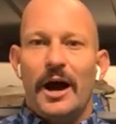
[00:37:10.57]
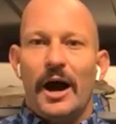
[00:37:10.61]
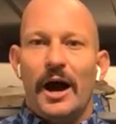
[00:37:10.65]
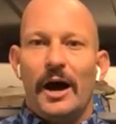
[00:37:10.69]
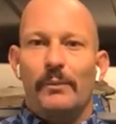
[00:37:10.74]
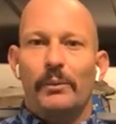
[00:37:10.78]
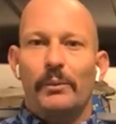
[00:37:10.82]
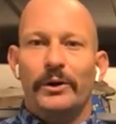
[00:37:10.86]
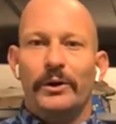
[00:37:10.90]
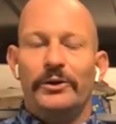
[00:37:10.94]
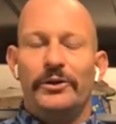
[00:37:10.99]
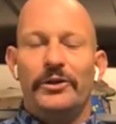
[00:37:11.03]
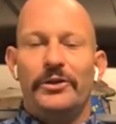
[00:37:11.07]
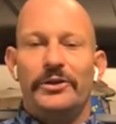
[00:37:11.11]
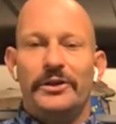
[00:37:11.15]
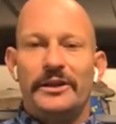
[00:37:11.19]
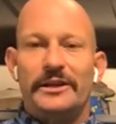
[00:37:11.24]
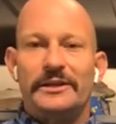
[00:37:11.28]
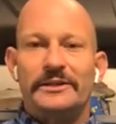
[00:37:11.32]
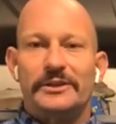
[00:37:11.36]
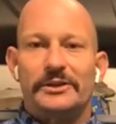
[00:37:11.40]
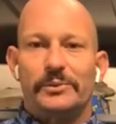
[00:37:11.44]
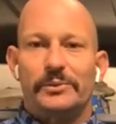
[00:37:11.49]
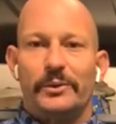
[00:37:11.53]
One of the
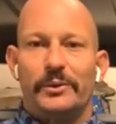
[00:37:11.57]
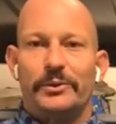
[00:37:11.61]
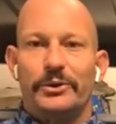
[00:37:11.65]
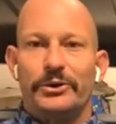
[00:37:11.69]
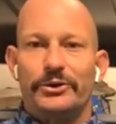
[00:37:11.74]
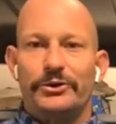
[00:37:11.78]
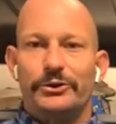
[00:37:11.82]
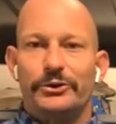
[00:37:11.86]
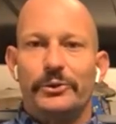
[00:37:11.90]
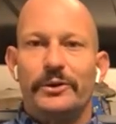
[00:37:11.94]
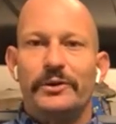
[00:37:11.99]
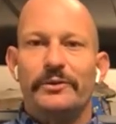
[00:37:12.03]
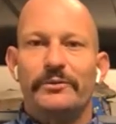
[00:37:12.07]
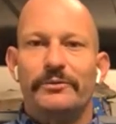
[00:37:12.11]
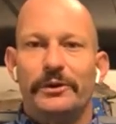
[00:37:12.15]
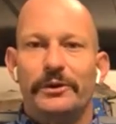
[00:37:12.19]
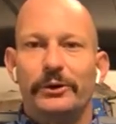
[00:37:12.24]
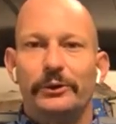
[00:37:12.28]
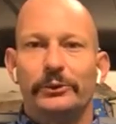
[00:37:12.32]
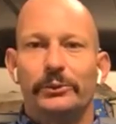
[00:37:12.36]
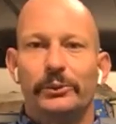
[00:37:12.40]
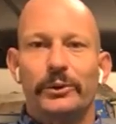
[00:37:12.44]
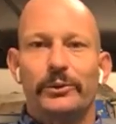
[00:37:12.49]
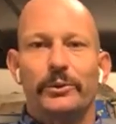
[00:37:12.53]
things is when you're doing
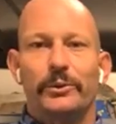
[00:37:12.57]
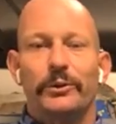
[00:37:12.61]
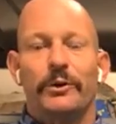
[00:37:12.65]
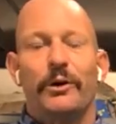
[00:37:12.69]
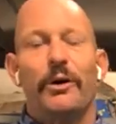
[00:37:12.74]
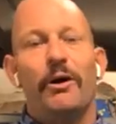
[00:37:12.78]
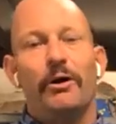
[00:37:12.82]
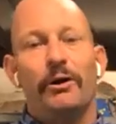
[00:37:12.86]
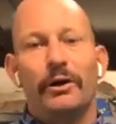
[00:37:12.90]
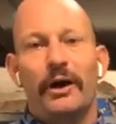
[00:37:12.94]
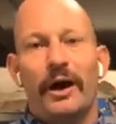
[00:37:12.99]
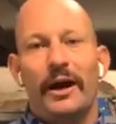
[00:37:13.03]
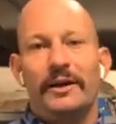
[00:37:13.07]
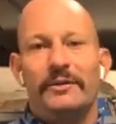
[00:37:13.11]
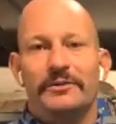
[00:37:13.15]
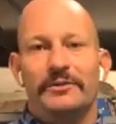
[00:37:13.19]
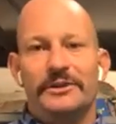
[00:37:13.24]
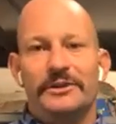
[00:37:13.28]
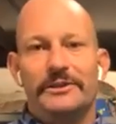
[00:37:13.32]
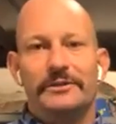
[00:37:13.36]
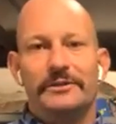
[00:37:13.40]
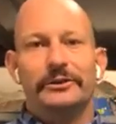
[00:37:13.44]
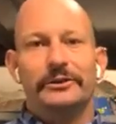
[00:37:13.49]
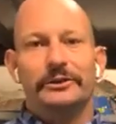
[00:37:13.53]
field work, we're all kind of
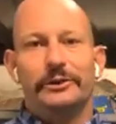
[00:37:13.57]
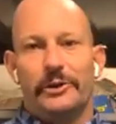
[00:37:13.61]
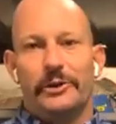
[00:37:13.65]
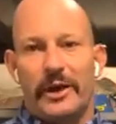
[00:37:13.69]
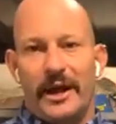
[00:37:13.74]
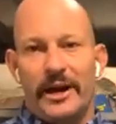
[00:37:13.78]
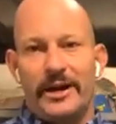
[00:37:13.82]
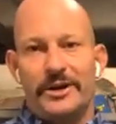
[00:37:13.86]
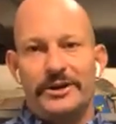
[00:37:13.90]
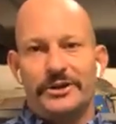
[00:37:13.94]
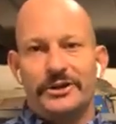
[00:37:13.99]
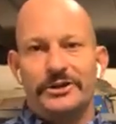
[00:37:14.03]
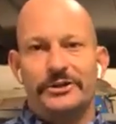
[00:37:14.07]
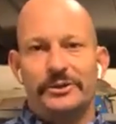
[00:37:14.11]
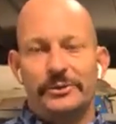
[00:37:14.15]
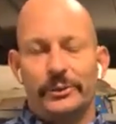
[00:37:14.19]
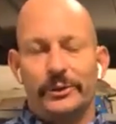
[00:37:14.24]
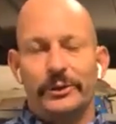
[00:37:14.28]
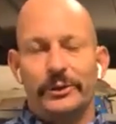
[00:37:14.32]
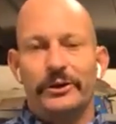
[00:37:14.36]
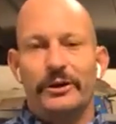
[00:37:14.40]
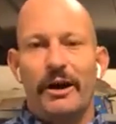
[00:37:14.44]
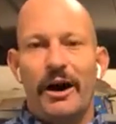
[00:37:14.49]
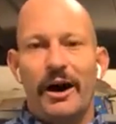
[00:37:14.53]
in different locations.
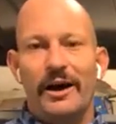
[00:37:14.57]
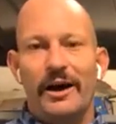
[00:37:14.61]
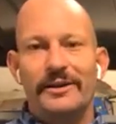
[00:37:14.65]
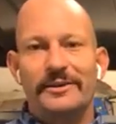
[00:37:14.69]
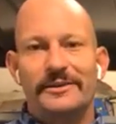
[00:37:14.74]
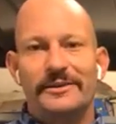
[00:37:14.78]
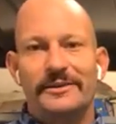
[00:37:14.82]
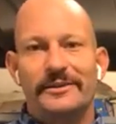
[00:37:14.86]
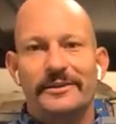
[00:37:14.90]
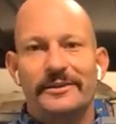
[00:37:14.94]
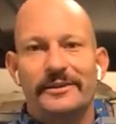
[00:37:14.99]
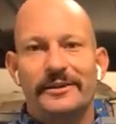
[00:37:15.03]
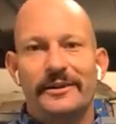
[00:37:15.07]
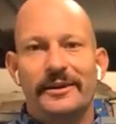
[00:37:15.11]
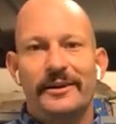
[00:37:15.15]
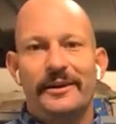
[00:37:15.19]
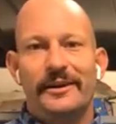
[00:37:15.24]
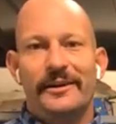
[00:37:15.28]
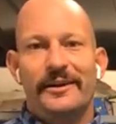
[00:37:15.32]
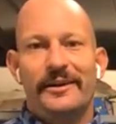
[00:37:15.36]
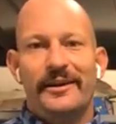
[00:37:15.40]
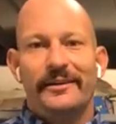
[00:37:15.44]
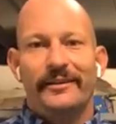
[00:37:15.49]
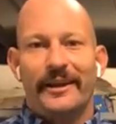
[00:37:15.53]
We're not
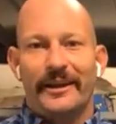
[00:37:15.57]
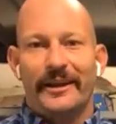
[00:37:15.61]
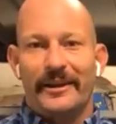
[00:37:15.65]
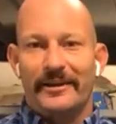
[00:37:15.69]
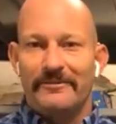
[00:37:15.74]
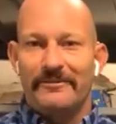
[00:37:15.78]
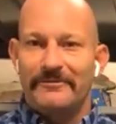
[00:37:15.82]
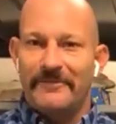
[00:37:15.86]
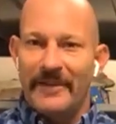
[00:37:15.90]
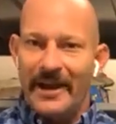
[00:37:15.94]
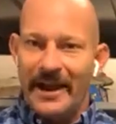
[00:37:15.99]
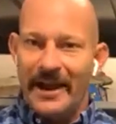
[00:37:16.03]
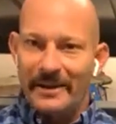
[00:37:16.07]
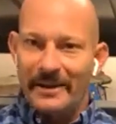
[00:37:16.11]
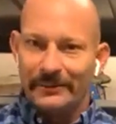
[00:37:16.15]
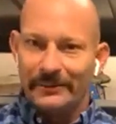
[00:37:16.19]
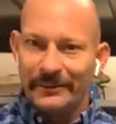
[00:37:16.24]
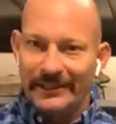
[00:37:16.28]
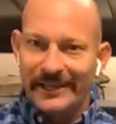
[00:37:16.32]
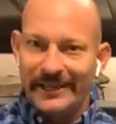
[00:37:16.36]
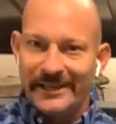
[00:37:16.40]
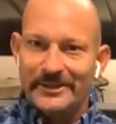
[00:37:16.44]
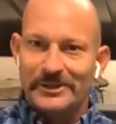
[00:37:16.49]
like a family.